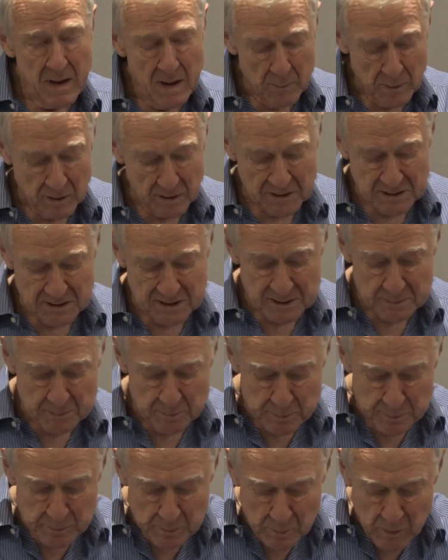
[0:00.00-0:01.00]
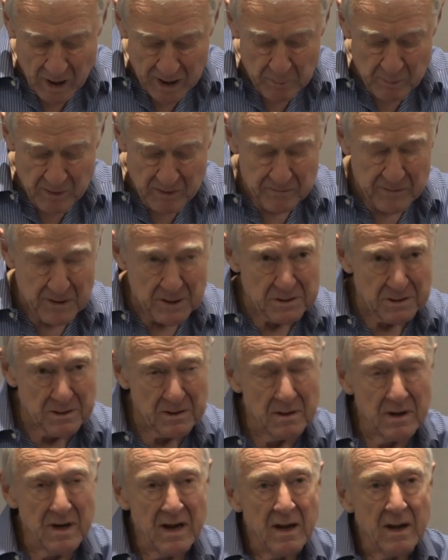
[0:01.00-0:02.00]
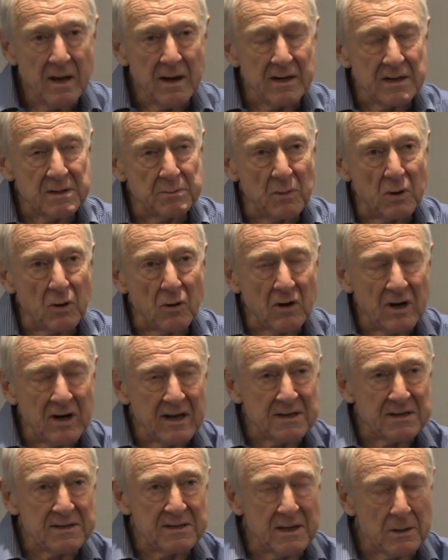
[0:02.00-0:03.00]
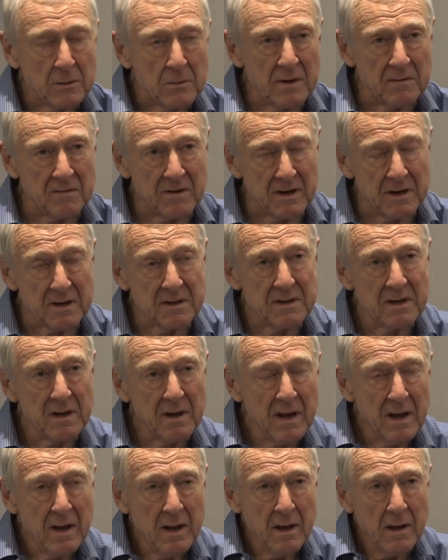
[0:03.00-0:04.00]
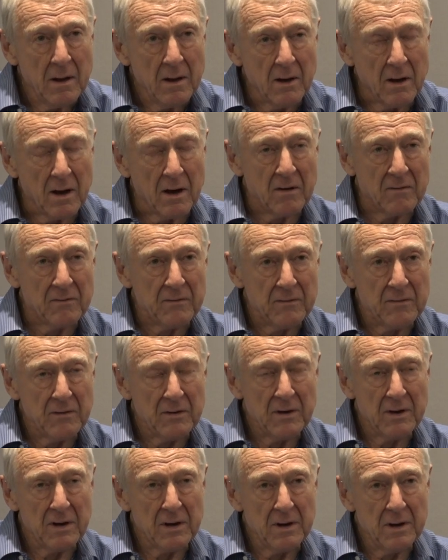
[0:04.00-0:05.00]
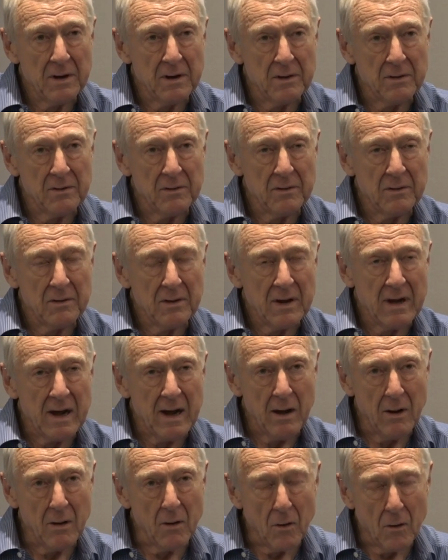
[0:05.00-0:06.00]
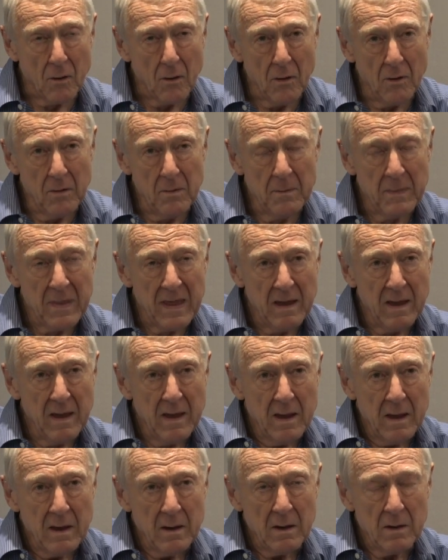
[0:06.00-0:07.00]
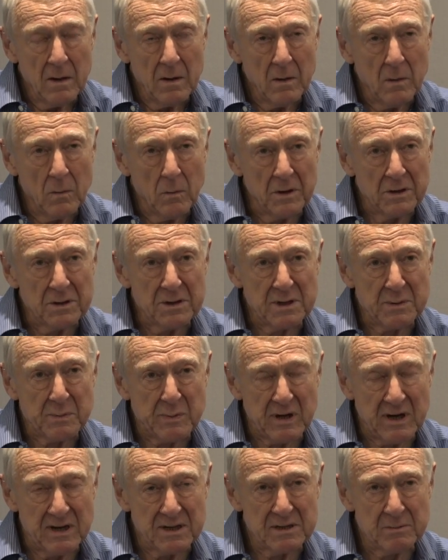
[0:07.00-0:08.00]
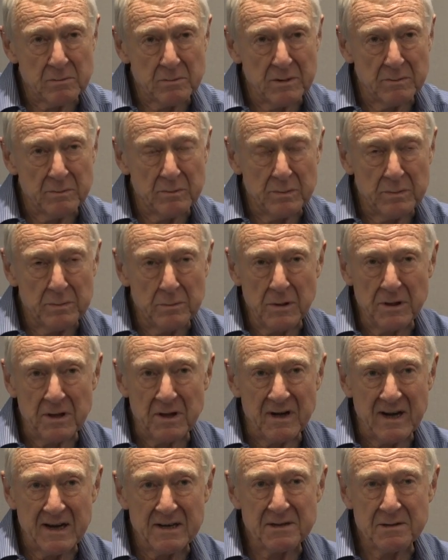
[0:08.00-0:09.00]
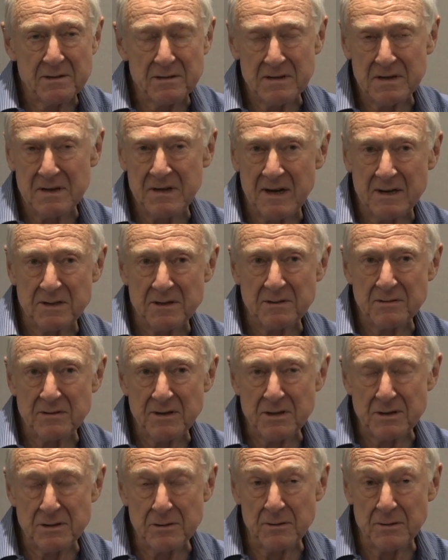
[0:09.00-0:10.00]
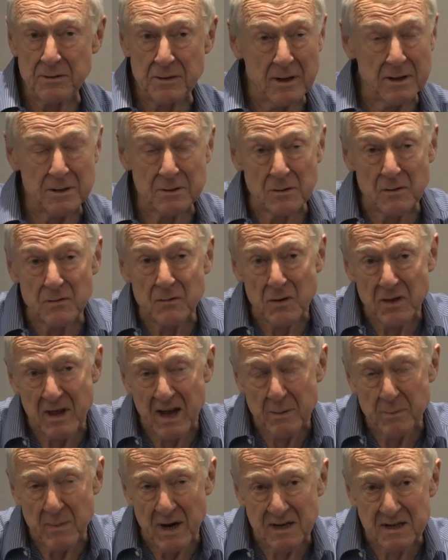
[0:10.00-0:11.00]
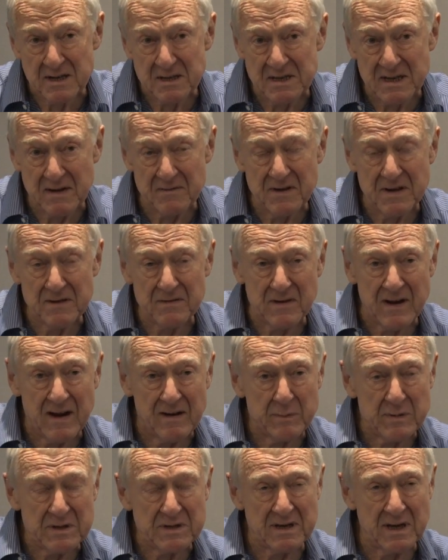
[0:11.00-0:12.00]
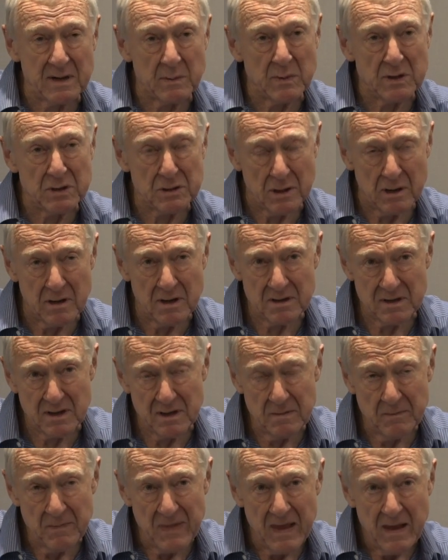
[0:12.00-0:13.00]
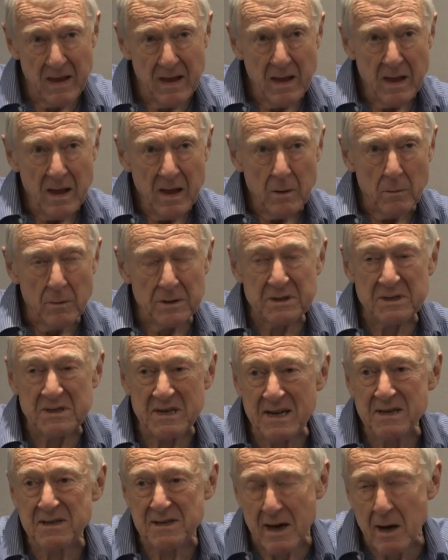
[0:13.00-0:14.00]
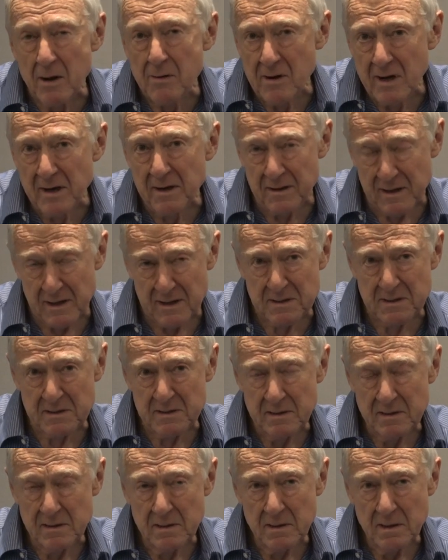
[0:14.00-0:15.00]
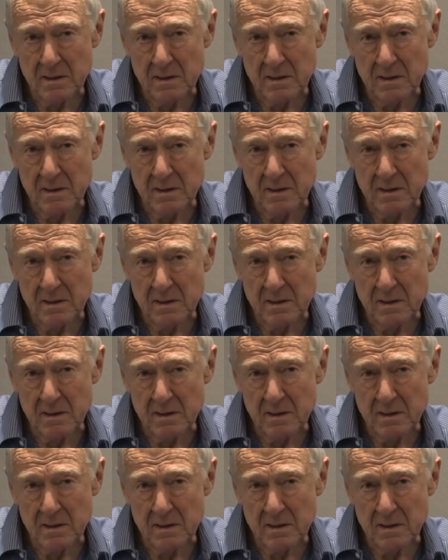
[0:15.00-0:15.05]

Because this one provision is more or less the equivalent of a law which is passed with the necessary 2/3, or for that matter 75% majority, which says only this.